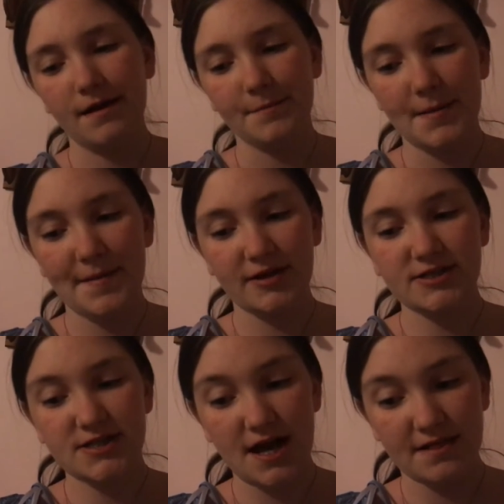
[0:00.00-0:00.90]
I
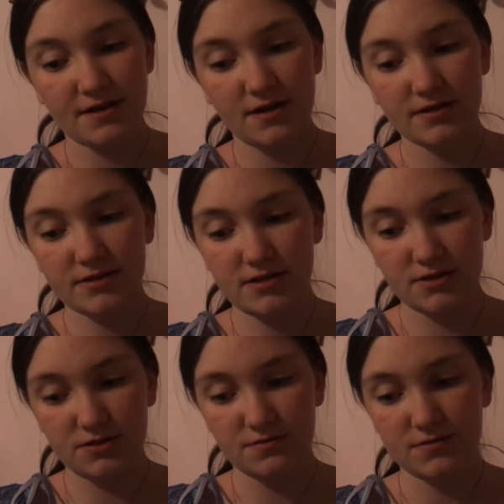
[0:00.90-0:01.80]
packed Tylenol,
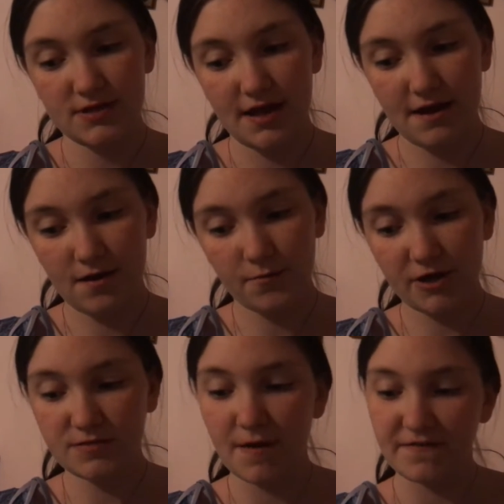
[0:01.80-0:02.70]
tissues, a
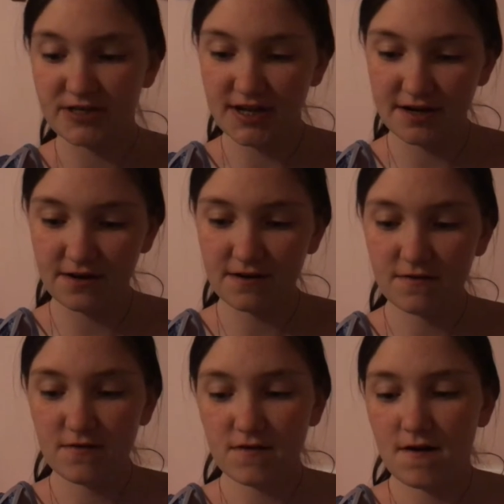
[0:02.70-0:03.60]
hairbrush, my retainer,
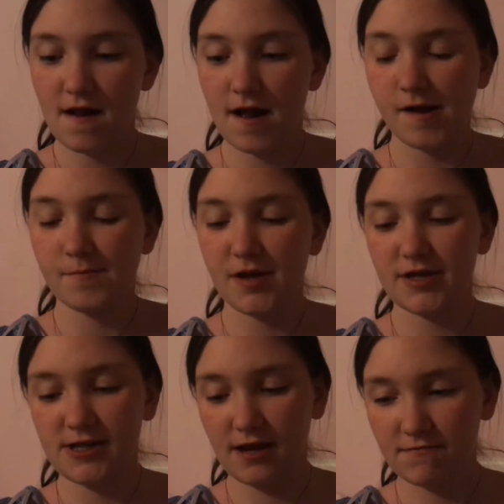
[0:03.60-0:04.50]

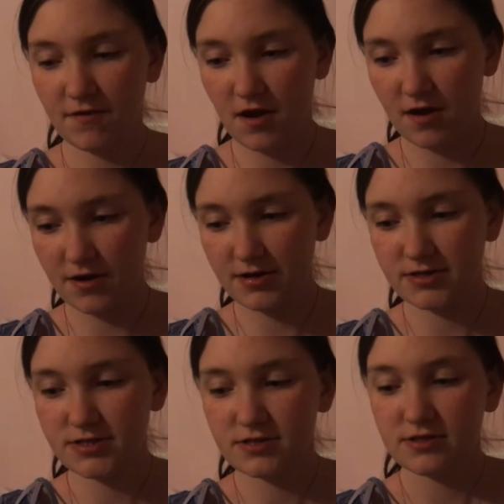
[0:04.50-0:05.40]
a deck of
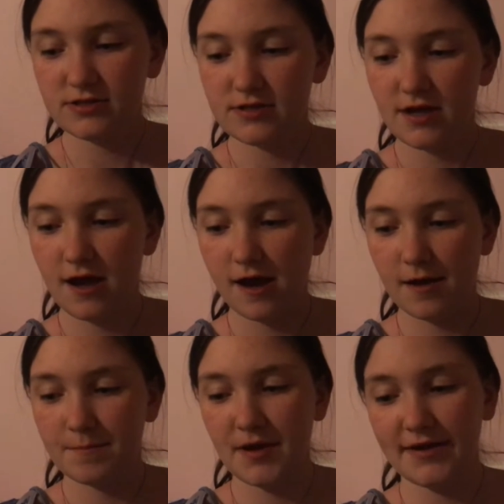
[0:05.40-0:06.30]
cards,
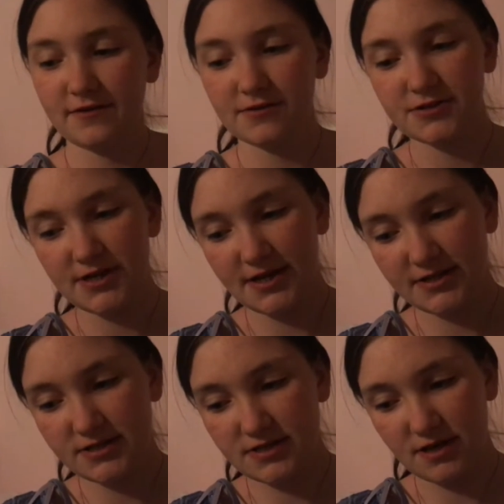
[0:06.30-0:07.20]
my
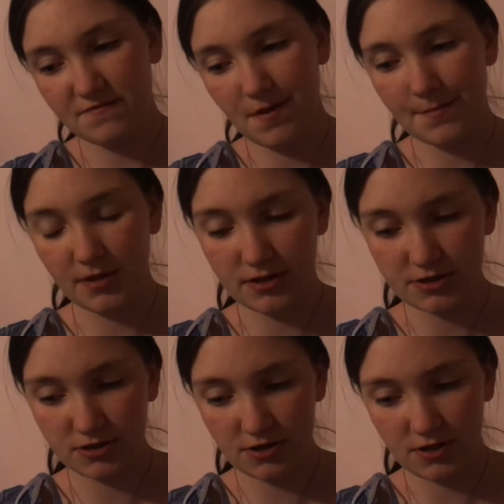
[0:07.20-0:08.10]
crocheting stuff, my
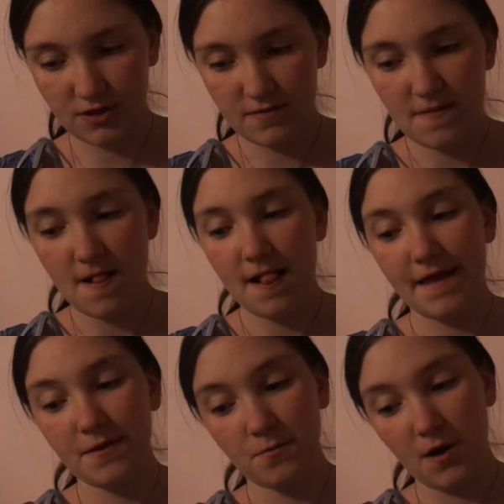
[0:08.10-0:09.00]
bullet journal,
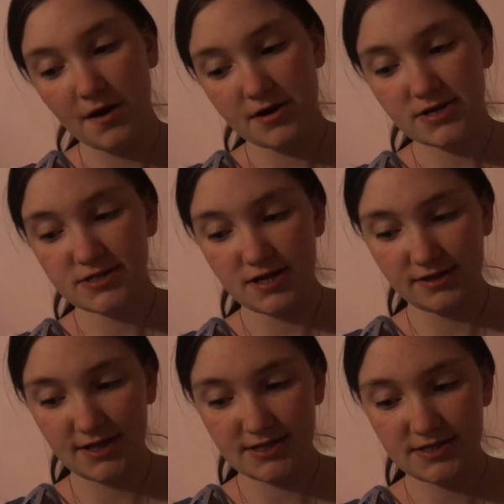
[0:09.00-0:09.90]
a water,
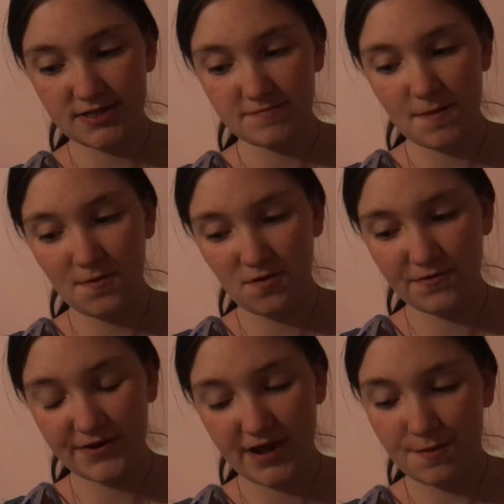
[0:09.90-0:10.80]
sunglasses, my
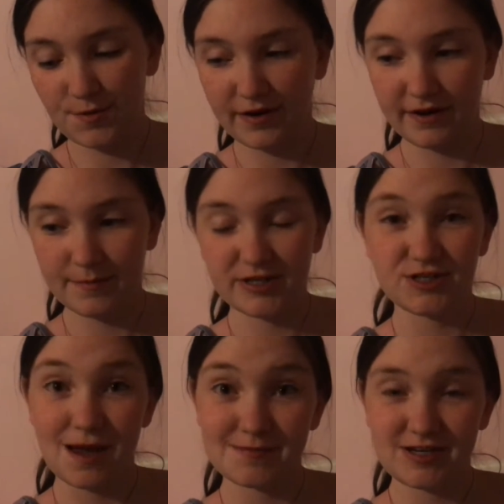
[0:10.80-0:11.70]
Polaroid camera, gum,
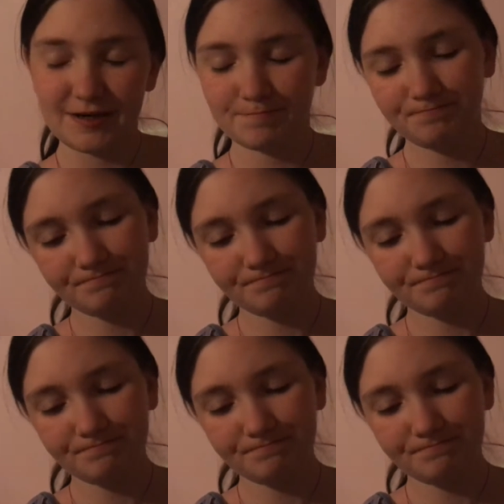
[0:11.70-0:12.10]
and chapstick.